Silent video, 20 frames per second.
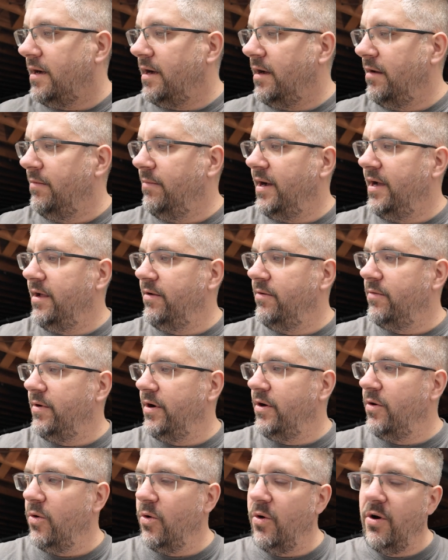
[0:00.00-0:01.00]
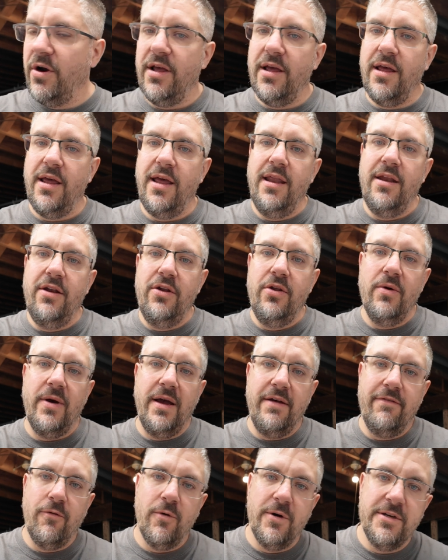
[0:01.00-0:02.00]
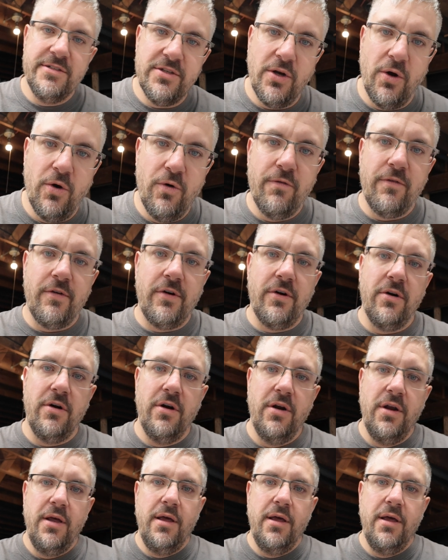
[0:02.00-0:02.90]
I might record it and do a voiceover